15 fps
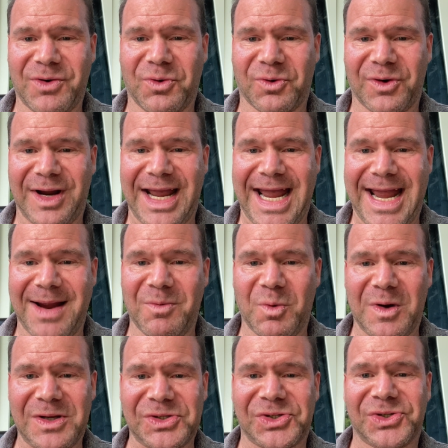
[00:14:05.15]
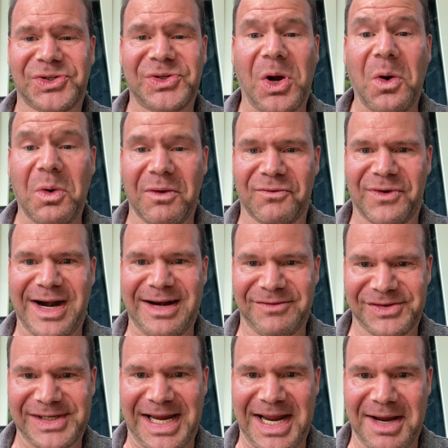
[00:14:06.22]
Corey Haim was so afraid of
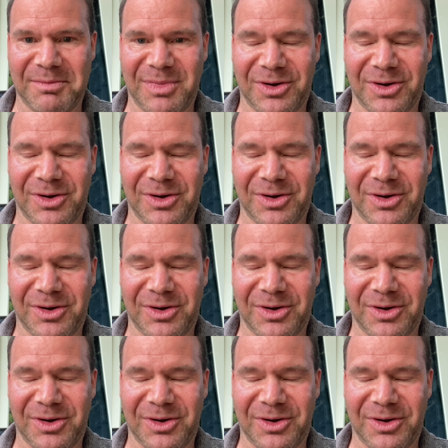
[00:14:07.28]
Sam,